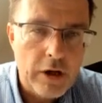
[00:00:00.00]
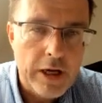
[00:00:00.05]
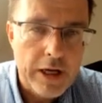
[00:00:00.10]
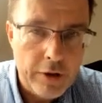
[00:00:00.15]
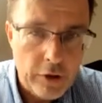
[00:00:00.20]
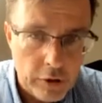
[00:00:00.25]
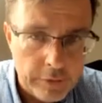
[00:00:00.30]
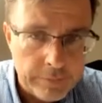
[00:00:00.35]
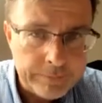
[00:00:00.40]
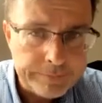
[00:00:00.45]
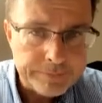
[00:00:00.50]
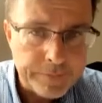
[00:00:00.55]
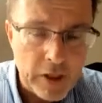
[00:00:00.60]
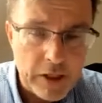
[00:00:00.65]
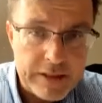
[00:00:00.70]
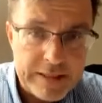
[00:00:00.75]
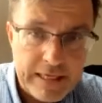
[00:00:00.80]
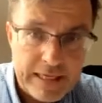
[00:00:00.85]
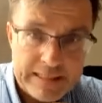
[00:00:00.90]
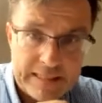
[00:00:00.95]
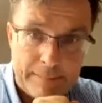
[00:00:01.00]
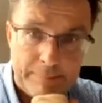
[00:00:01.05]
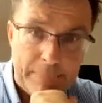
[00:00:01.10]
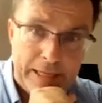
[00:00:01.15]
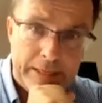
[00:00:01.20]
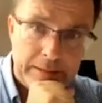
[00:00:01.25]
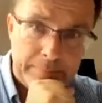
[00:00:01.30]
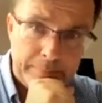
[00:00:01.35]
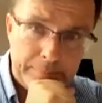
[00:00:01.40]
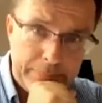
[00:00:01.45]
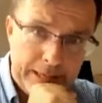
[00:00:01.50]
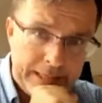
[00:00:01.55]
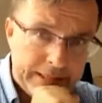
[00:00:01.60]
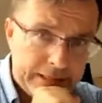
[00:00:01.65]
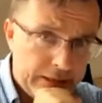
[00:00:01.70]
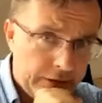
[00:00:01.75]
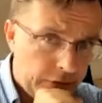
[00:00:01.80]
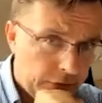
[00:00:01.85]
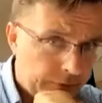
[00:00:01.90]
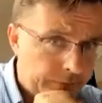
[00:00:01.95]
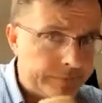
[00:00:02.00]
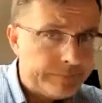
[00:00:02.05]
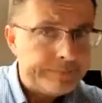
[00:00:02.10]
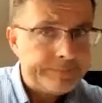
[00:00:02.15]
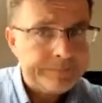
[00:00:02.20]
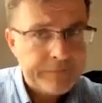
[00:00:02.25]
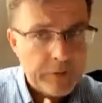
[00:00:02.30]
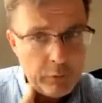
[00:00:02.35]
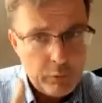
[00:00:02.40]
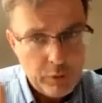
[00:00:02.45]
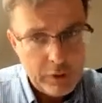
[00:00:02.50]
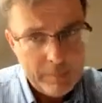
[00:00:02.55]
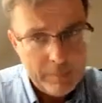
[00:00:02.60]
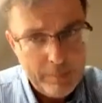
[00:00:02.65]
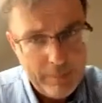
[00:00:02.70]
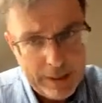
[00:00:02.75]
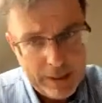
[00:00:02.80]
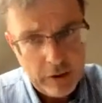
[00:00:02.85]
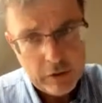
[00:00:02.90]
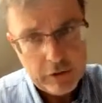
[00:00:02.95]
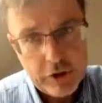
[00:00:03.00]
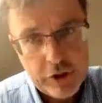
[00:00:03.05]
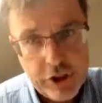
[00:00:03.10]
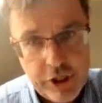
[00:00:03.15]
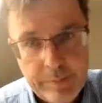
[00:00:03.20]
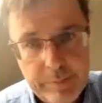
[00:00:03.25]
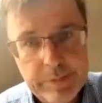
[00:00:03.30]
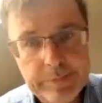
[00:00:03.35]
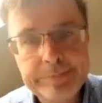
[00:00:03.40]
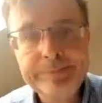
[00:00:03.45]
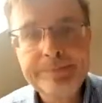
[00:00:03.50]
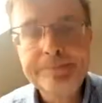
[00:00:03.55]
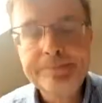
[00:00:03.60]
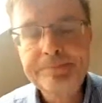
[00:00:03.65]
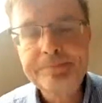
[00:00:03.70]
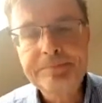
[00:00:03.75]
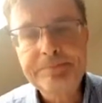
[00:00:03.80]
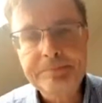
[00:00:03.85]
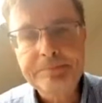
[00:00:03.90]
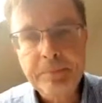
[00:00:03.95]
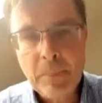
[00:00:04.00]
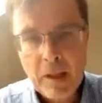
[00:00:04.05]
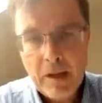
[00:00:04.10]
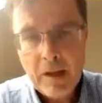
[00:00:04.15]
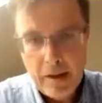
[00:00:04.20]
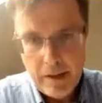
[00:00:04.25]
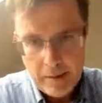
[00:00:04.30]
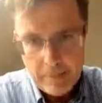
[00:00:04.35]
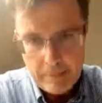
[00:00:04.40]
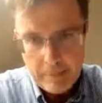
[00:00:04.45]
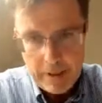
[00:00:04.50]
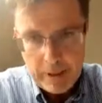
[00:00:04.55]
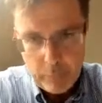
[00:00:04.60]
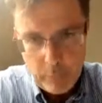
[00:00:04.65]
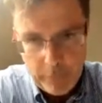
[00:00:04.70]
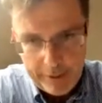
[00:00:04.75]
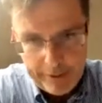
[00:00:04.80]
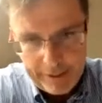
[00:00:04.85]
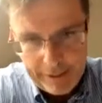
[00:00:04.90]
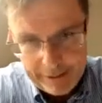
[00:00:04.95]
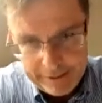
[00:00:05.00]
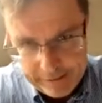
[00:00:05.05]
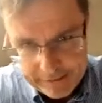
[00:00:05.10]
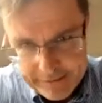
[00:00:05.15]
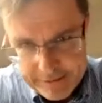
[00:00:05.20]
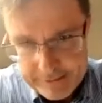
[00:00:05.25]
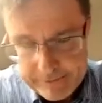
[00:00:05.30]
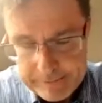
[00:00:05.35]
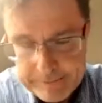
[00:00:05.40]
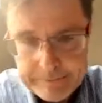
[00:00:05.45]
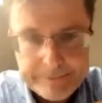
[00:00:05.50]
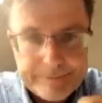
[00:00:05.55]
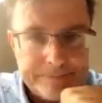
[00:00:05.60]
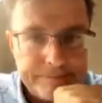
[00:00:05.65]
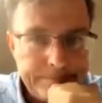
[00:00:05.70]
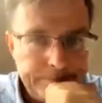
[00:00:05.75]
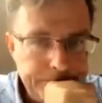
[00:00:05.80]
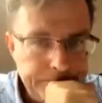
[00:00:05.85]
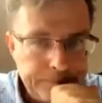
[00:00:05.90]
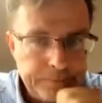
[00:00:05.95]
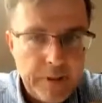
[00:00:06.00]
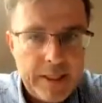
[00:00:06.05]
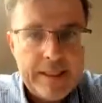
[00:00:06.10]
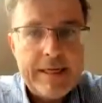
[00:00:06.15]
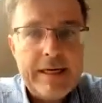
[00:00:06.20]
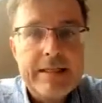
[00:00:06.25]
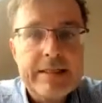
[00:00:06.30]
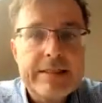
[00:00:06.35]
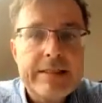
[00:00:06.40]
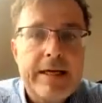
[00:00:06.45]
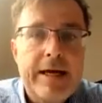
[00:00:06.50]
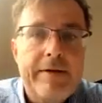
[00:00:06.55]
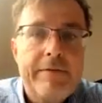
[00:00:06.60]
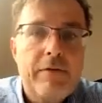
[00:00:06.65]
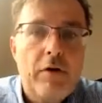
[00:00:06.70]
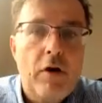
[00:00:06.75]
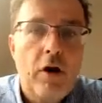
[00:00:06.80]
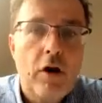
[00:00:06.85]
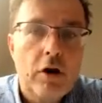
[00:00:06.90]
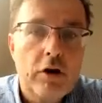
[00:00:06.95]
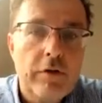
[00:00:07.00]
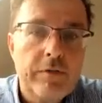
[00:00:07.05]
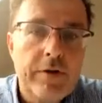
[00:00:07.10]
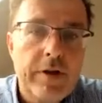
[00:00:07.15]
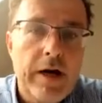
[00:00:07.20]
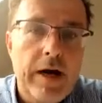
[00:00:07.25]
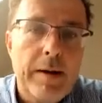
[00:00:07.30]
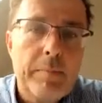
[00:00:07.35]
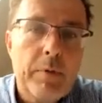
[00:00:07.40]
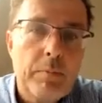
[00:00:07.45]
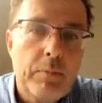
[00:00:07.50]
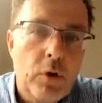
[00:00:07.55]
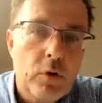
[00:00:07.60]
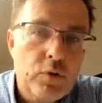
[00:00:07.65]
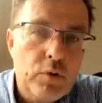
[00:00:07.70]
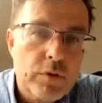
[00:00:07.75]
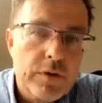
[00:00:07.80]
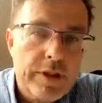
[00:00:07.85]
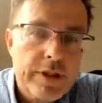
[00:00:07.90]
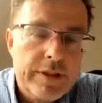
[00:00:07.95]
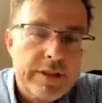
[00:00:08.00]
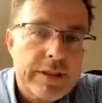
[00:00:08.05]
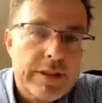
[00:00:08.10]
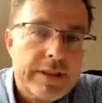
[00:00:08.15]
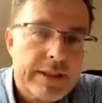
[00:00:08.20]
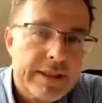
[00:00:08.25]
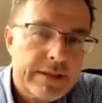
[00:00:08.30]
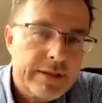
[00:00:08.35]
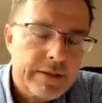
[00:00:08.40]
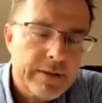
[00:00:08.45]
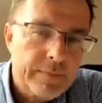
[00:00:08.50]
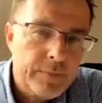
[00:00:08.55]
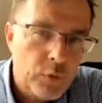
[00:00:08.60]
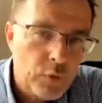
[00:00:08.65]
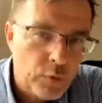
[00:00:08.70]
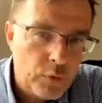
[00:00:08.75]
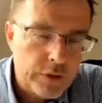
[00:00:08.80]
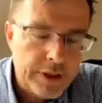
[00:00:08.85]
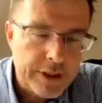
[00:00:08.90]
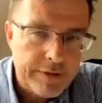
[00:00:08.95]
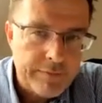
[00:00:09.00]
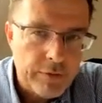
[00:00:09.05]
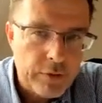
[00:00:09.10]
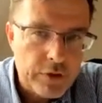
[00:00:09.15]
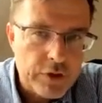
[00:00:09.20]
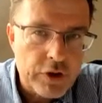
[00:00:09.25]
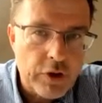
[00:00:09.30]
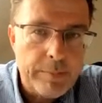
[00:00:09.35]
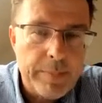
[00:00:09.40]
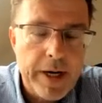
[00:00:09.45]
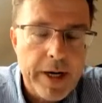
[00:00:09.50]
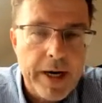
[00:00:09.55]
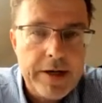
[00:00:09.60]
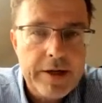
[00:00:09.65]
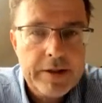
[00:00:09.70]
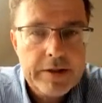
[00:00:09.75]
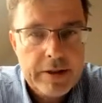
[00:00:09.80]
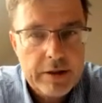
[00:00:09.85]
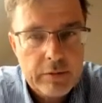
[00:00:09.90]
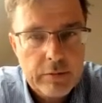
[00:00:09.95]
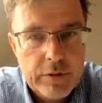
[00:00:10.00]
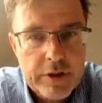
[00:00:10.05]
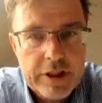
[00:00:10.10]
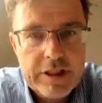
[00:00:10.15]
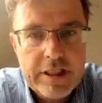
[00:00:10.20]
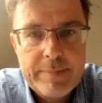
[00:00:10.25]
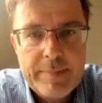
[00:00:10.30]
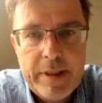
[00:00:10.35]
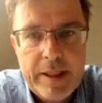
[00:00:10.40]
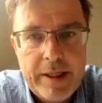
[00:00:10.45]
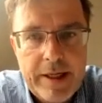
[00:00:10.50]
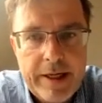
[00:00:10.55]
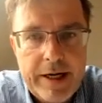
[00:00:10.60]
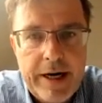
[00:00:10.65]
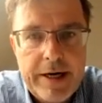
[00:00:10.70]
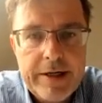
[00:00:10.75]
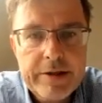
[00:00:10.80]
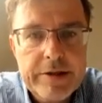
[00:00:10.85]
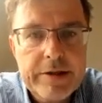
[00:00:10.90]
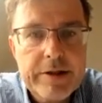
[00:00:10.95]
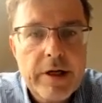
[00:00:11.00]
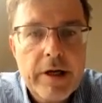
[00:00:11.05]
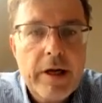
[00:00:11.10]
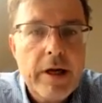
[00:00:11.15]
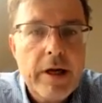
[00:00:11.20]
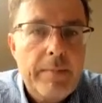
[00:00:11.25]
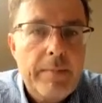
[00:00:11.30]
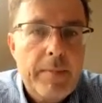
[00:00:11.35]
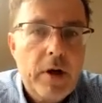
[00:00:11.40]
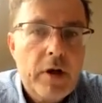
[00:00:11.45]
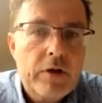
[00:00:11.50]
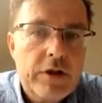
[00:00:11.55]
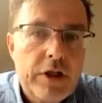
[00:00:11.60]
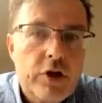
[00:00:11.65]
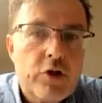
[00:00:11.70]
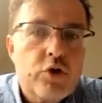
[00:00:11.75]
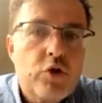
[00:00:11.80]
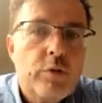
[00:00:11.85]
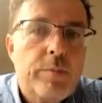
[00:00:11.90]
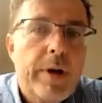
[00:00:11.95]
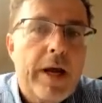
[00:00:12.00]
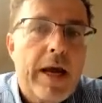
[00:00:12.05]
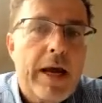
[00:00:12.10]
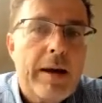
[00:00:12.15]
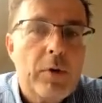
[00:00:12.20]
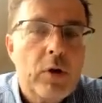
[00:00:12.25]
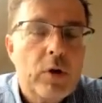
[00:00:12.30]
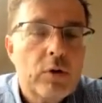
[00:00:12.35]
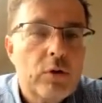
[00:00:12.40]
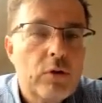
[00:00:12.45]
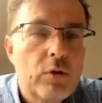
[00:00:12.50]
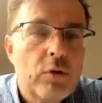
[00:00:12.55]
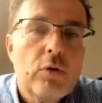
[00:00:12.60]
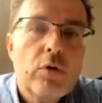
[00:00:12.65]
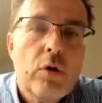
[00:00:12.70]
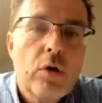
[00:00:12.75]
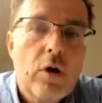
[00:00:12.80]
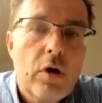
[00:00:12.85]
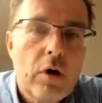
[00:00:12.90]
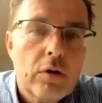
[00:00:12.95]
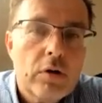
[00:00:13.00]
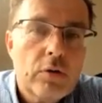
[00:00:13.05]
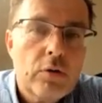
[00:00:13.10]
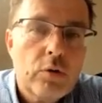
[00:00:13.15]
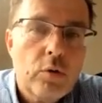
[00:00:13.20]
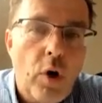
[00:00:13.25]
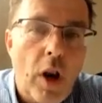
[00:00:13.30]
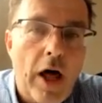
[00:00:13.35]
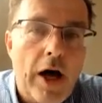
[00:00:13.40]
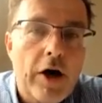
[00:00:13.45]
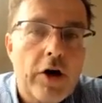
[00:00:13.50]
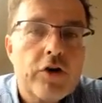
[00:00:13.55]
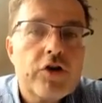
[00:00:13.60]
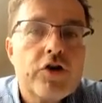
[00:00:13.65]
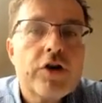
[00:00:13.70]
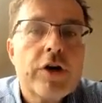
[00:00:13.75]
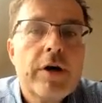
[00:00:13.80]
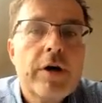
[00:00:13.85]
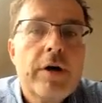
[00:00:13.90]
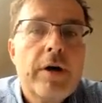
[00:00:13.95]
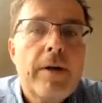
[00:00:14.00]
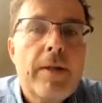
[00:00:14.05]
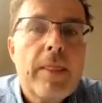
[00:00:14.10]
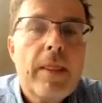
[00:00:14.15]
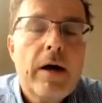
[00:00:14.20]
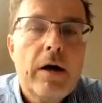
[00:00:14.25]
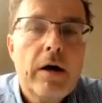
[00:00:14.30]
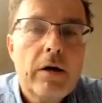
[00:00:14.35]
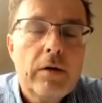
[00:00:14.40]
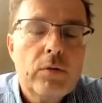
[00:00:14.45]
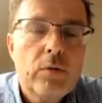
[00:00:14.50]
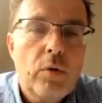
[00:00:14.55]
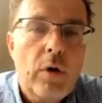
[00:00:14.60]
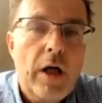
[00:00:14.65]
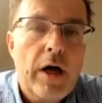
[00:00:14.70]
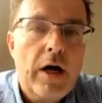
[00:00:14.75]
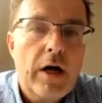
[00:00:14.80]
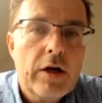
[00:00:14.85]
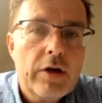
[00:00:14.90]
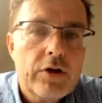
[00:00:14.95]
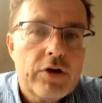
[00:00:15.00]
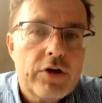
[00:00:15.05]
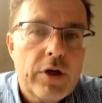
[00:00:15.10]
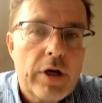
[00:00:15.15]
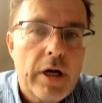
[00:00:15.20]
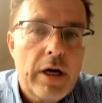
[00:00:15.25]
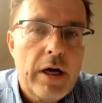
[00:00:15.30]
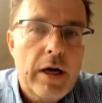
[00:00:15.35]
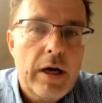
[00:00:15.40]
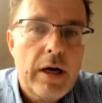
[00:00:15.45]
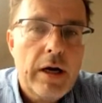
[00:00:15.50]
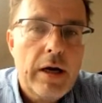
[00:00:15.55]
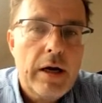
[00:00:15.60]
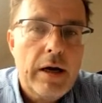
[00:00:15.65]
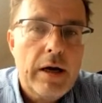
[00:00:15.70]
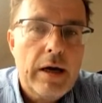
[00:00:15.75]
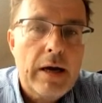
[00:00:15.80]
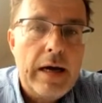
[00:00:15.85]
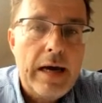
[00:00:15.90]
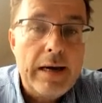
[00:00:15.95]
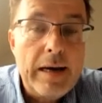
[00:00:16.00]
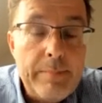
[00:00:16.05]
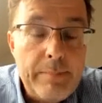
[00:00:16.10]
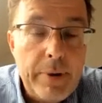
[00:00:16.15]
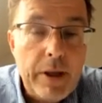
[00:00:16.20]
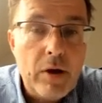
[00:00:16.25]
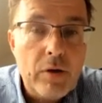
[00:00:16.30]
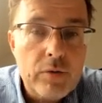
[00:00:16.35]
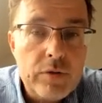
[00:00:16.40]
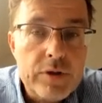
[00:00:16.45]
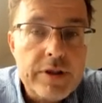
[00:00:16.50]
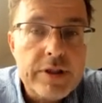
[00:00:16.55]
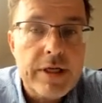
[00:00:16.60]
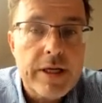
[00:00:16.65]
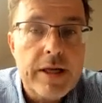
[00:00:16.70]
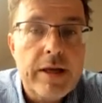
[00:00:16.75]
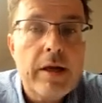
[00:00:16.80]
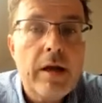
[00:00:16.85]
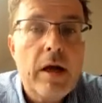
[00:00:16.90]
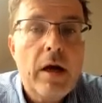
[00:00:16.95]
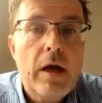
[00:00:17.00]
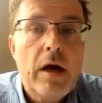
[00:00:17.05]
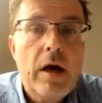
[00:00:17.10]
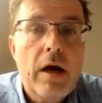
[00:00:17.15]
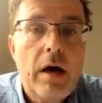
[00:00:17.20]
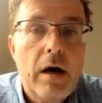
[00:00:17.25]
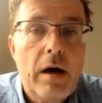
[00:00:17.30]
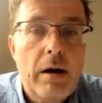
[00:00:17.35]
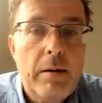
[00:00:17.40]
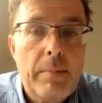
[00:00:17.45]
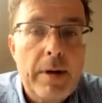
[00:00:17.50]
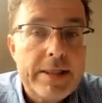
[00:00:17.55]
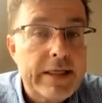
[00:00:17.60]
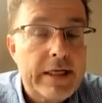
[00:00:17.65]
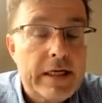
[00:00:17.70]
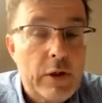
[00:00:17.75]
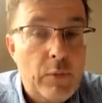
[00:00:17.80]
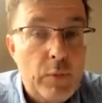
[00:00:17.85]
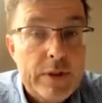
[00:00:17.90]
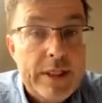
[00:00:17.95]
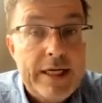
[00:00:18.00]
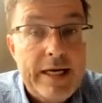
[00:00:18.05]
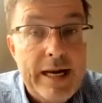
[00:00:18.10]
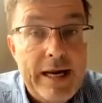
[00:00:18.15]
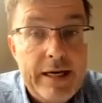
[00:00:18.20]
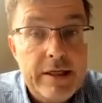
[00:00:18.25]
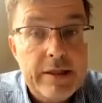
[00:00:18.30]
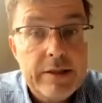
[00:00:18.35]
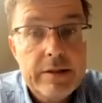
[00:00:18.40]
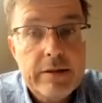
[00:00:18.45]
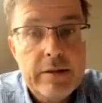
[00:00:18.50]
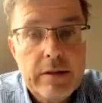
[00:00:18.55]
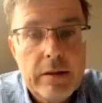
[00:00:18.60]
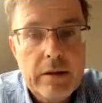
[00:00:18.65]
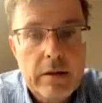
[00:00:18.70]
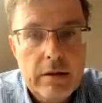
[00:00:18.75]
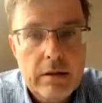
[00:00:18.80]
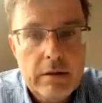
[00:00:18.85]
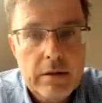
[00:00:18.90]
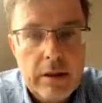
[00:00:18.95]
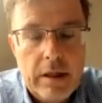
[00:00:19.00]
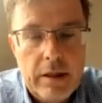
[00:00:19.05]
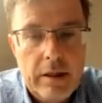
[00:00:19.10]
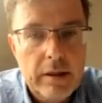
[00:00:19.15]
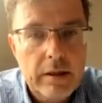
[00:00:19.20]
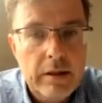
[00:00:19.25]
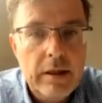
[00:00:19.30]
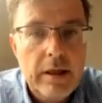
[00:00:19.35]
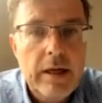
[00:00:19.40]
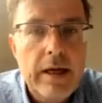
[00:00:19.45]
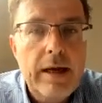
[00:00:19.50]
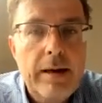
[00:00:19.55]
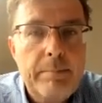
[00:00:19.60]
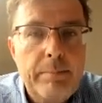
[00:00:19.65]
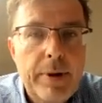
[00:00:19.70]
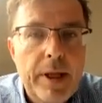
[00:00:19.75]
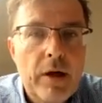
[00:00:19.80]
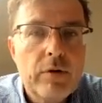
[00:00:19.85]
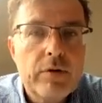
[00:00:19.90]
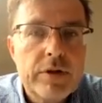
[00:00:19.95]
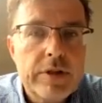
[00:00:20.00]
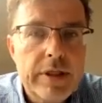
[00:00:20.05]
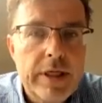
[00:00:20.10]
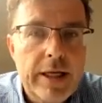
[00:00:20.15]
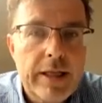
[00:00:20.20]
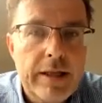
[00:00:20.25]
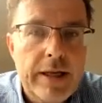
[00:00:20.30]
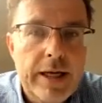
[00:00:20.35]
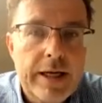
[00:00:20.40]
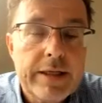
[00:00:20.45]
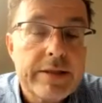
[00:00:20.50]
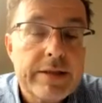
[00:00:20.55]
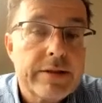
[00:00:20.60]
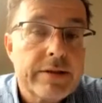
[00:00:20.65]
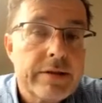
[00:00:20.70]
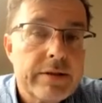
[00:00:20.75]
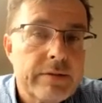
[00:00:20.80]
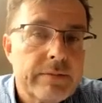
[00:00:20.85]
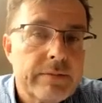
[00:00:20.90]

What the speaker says: add-on. It's a paid add-on. It will be not cheap, but we think it can save a lot of time both to Sigfox operators and to system integrators, because they should be able to launch any POC basically within days. Currently, a POC takes